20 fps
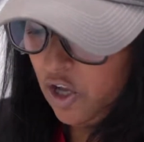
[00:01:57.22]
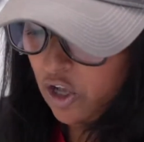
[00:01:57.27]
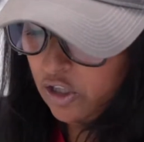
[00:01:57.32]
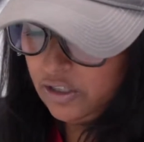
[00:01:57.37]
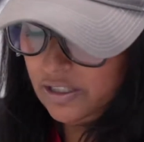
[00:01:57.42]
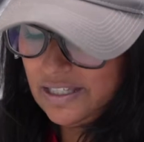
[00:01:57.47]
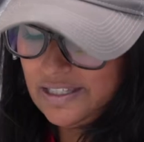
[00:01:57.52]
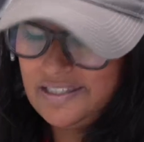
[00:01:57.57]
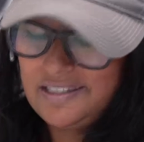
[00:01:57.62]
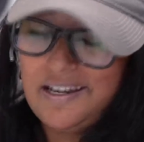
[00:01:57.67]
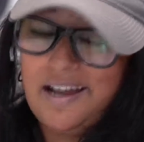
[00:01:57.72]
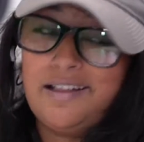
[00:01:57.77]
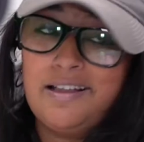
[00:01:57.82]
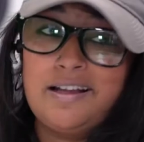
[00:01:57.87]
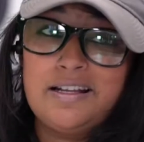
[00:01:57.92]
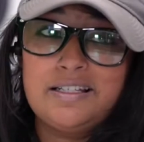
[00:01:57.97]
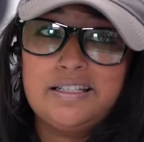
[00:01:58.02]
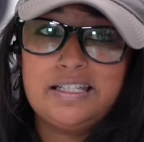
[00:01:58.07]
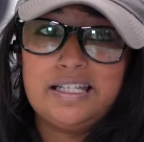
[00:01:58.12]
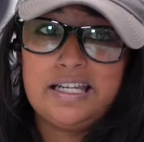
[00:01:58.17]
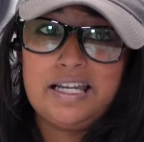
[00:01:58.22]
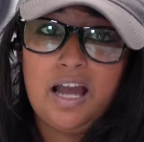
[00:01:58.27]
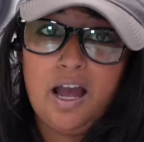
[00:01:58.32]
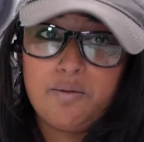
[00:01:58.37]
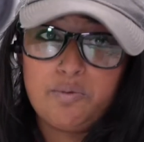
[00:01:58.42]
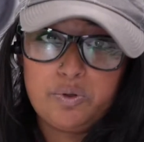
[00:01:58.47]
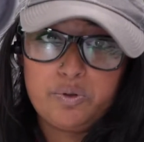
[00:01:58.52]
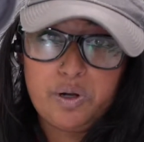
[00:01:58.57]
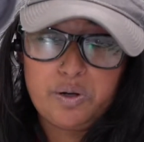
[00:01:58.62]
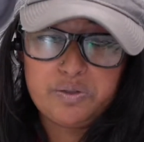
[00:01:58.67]
called Castello di
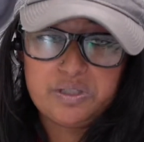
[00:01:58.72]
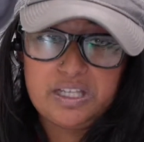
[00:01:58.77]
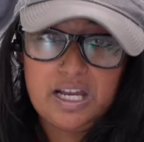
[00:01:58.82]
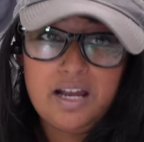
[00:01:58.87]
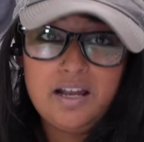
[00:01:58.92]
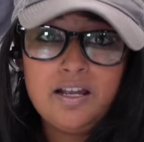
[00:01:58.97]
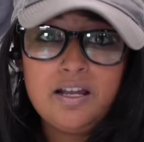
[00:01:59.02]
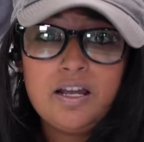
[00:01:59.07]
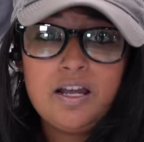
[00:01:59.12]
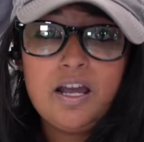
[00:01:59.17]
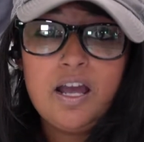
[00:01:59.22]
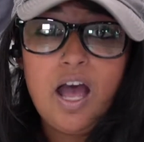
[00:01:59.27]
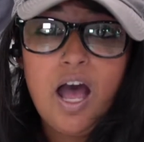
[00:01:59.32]
Amorosa,